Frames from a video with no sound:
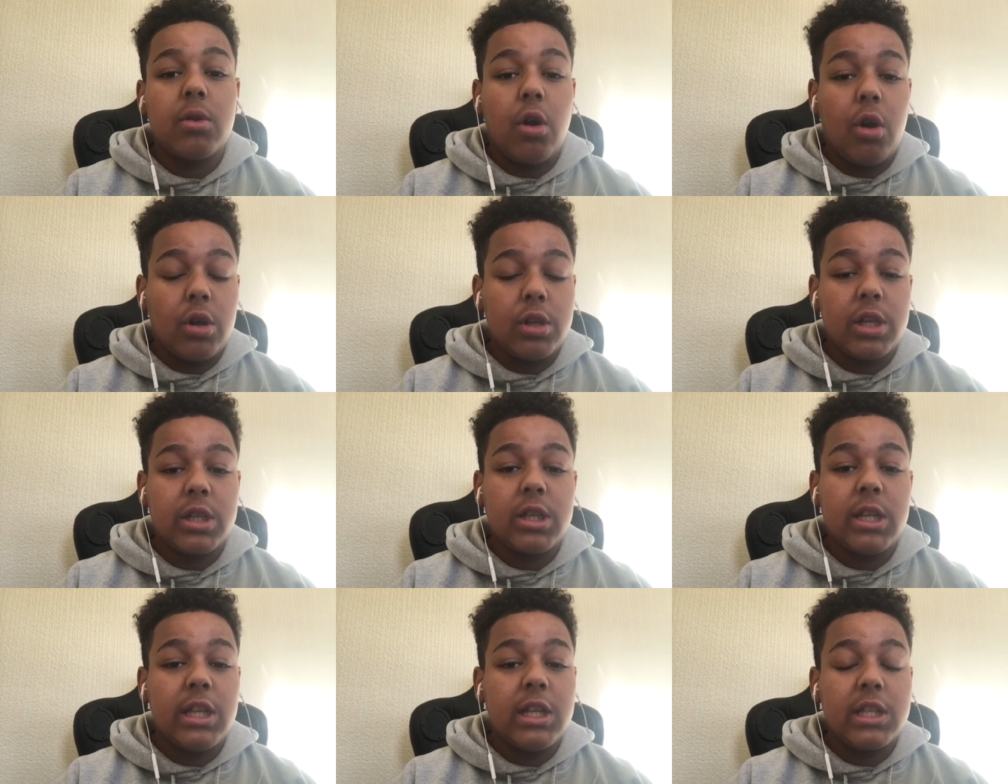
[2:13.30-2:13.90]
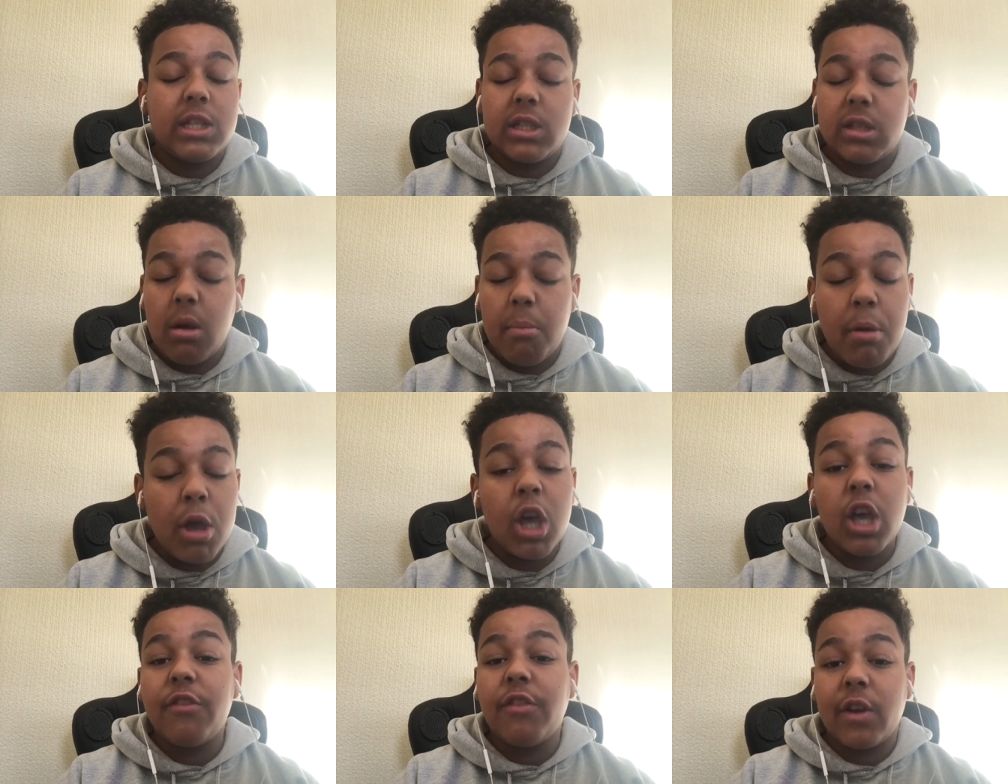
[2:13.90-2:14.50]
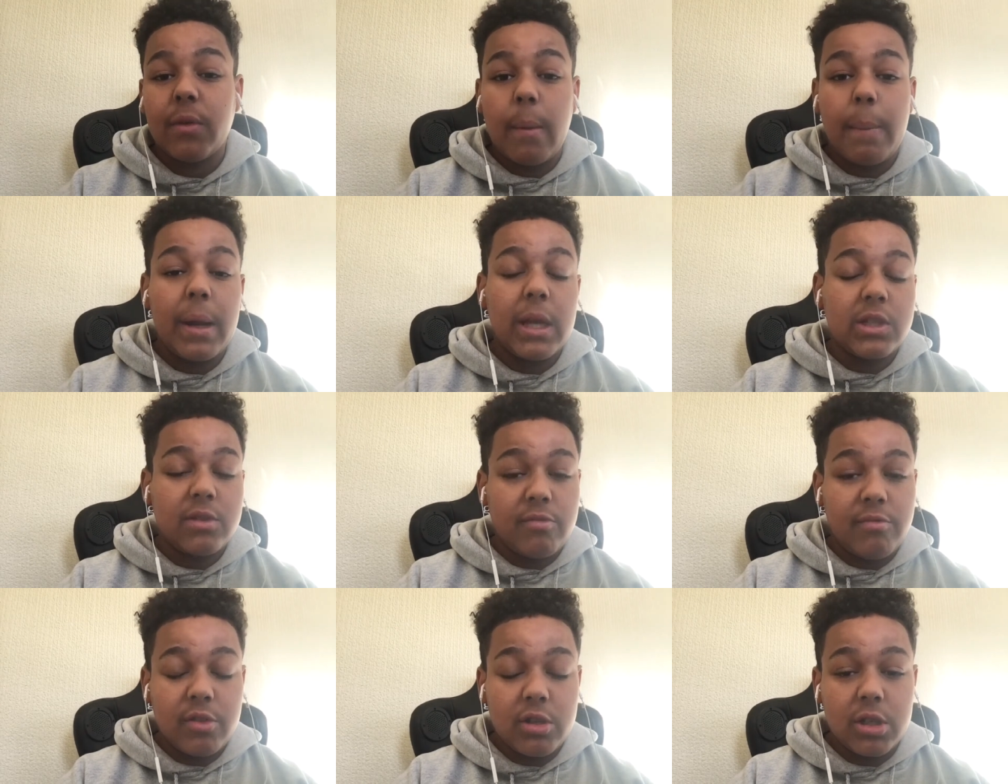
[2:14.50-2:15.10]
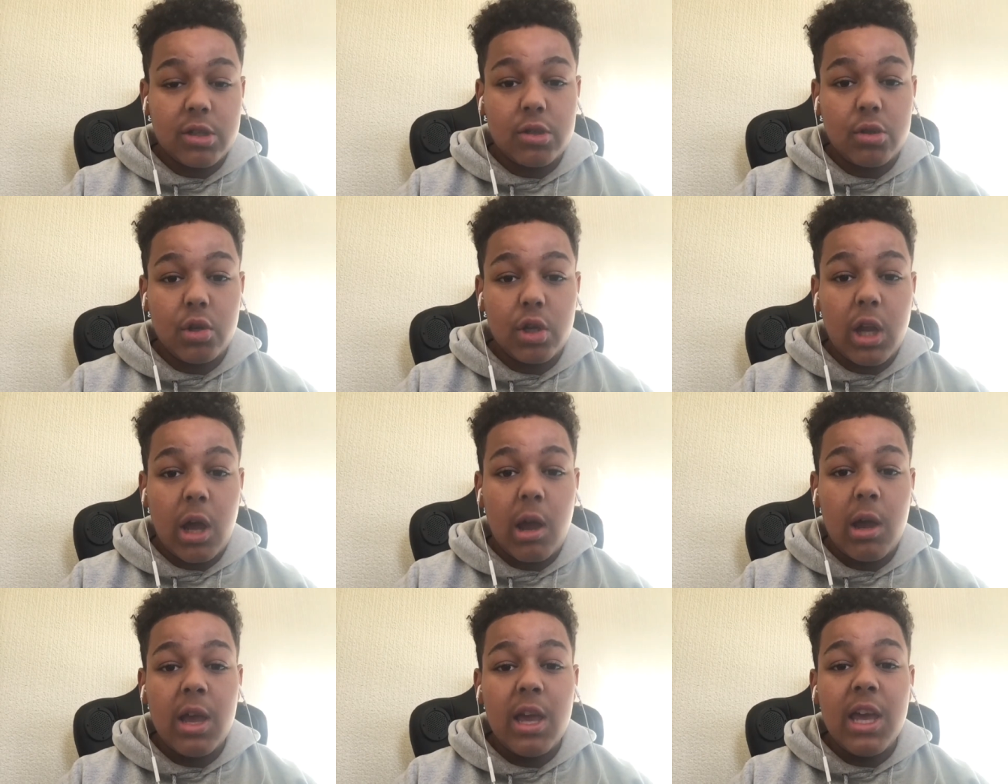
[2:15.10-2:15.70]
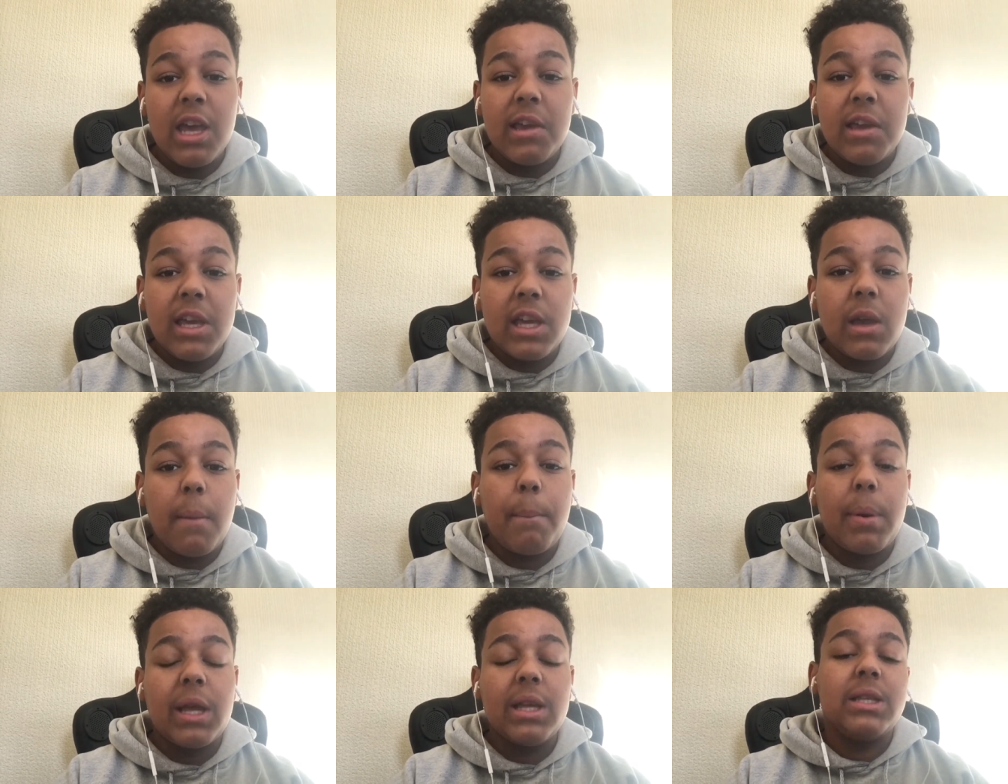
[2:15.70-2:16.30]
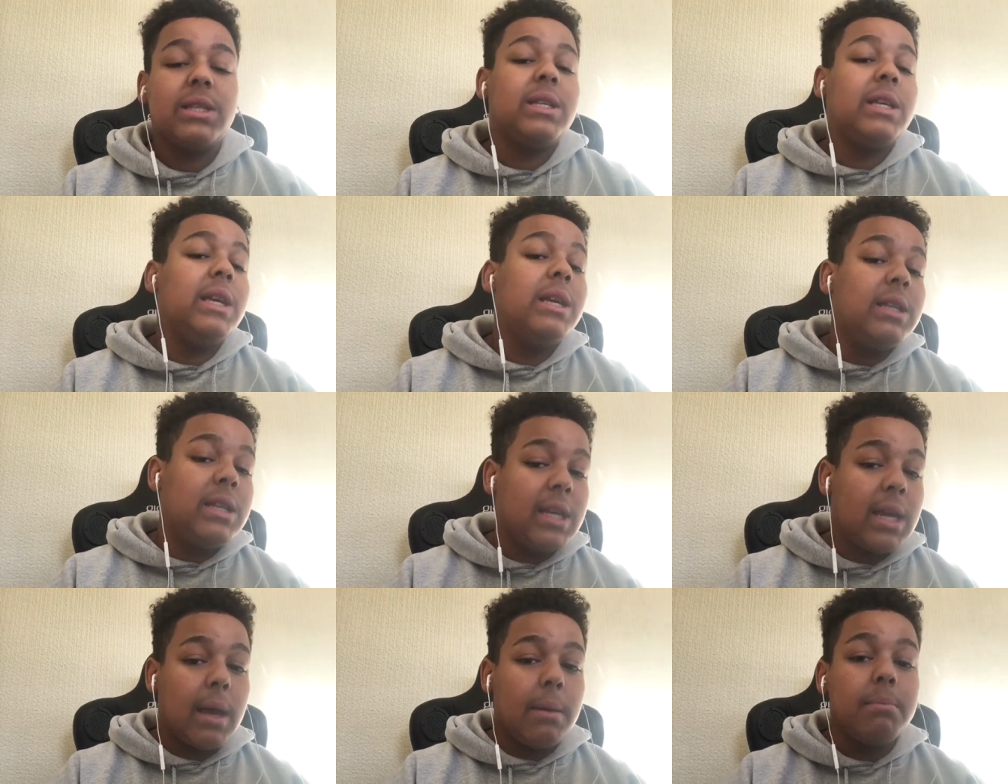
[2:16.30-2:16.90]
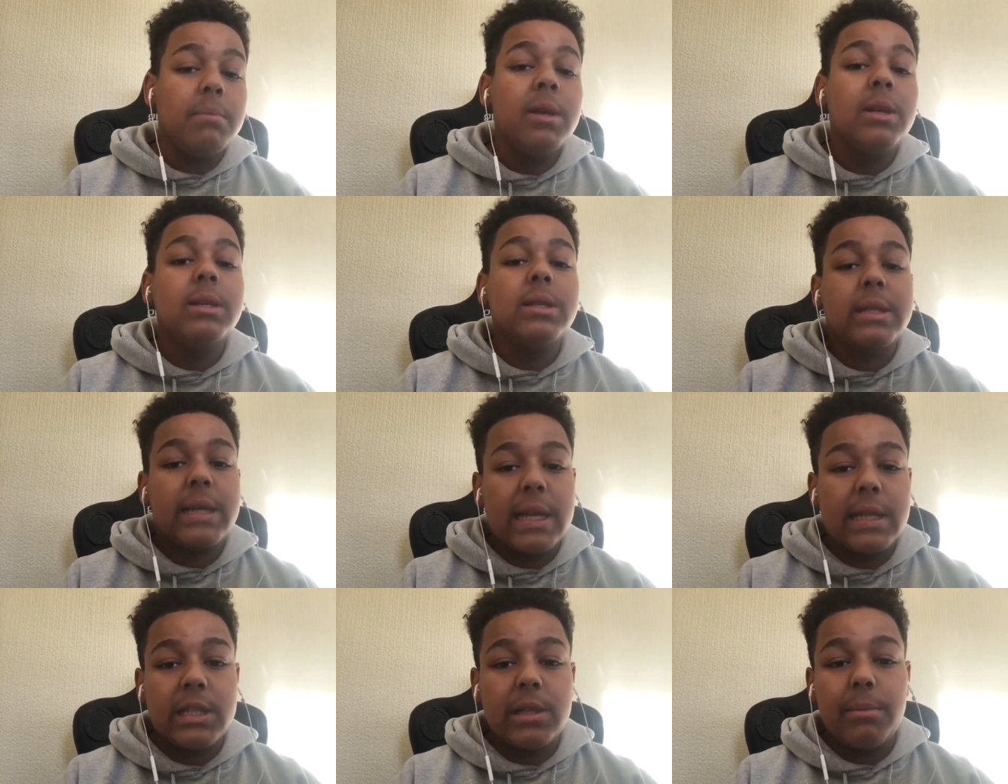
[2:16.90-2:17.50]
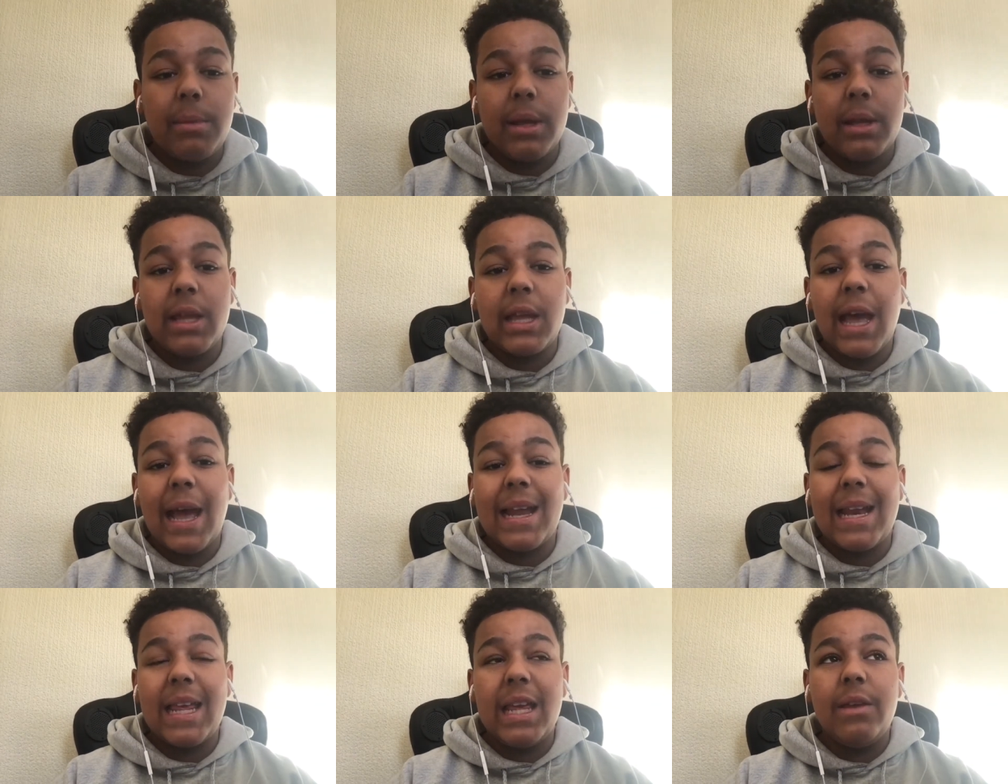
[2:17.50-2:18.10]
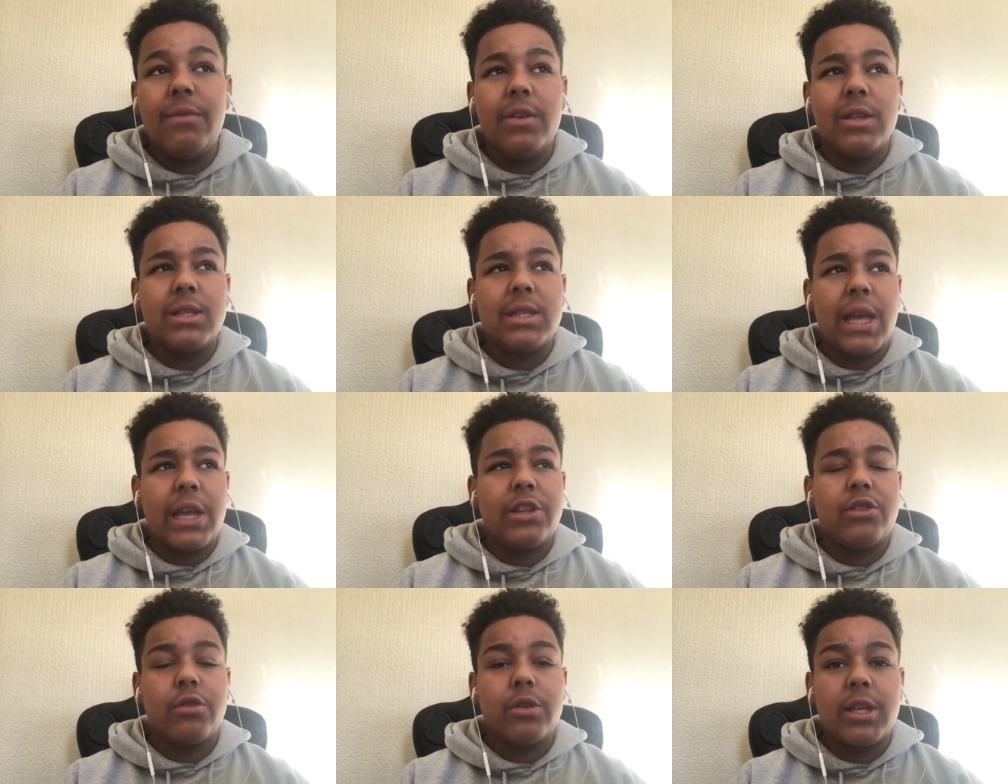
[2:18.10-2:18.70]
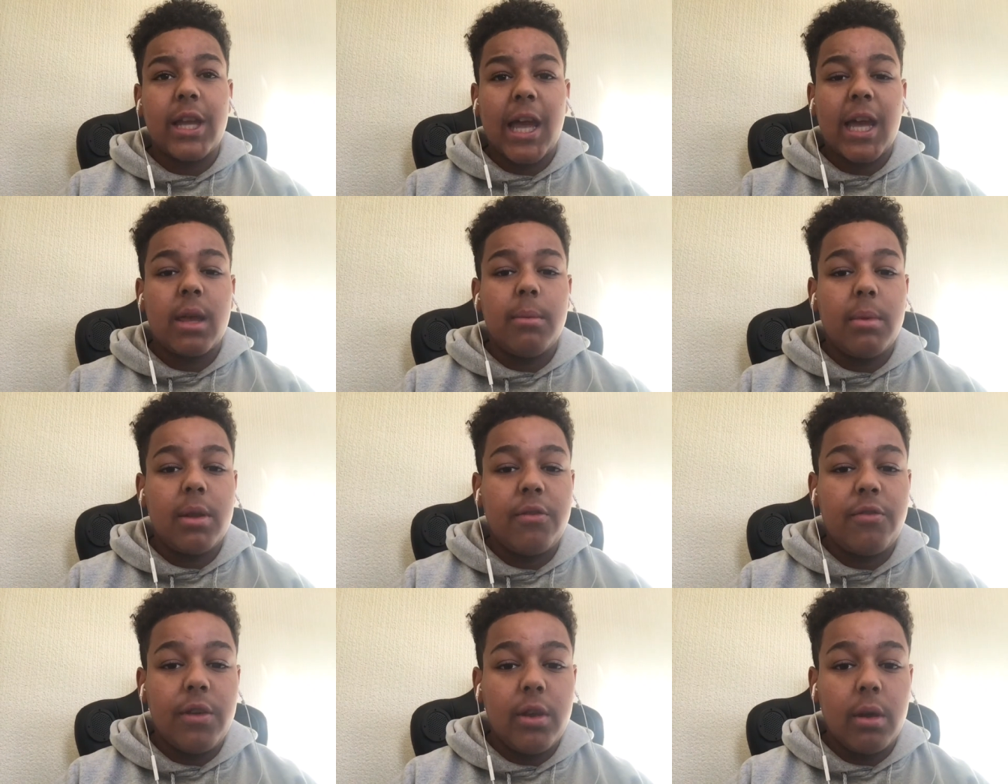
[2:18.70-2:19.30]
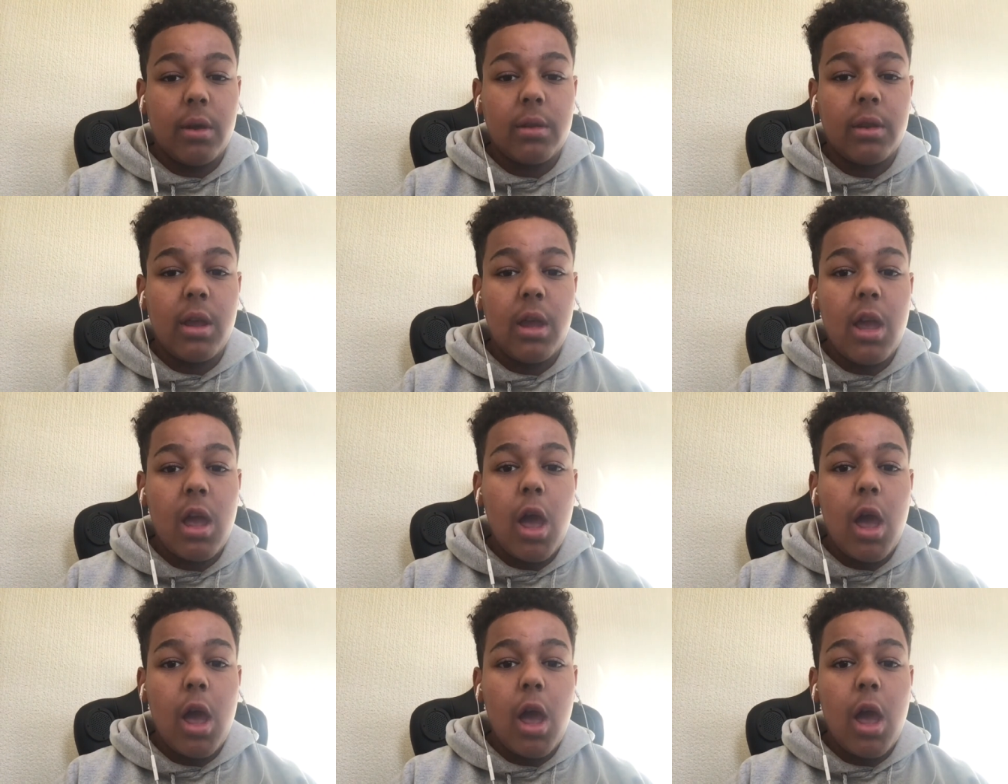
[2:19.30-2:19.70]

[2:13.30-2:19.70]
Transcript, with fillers: honestly, this is a perfect replacement for Cazorla. He can play C D M, centre mid, and even centre attacking midfield.